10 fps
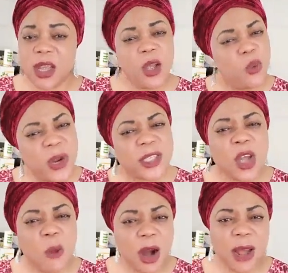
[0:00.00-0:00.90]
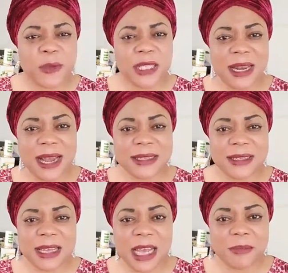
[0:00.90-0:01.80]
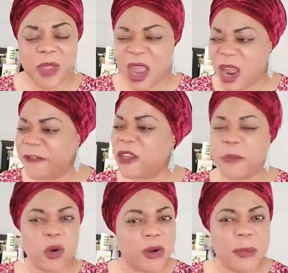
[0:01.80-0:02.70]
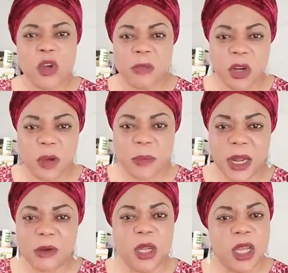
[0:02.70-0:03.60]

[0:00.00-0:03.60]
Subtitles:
We saw what happened the last time. I have some program coming up now